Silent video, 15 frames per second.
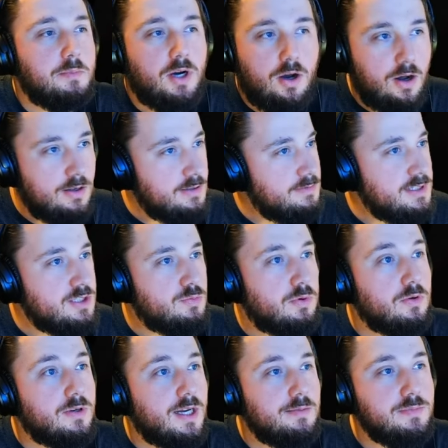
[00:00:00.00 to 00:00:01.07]
All of these
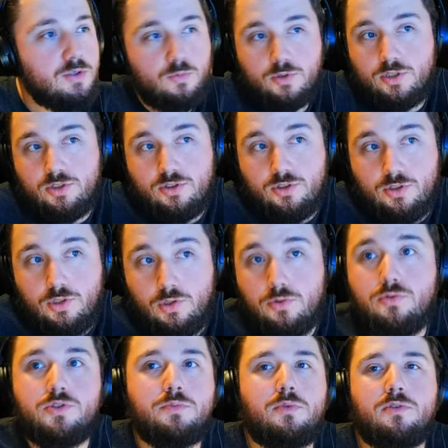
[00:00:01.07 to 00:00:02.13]
programs would just
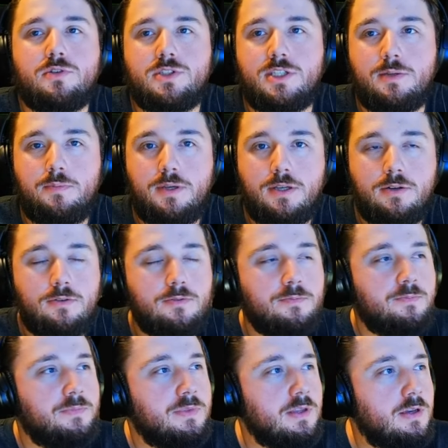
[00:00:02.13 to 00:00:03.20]
use more CPU.
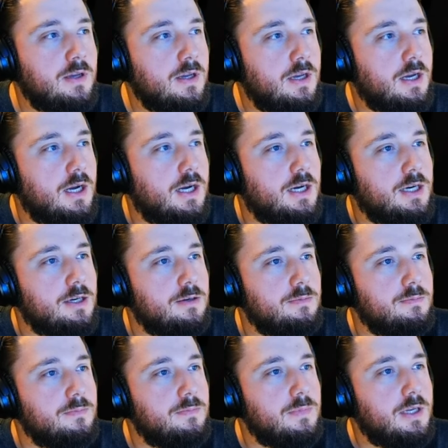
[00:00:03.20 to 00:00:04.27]

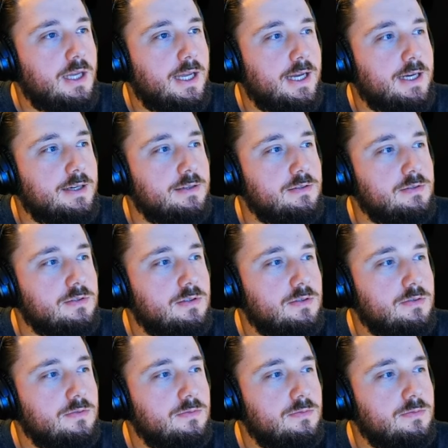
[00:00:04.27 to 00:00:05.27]
And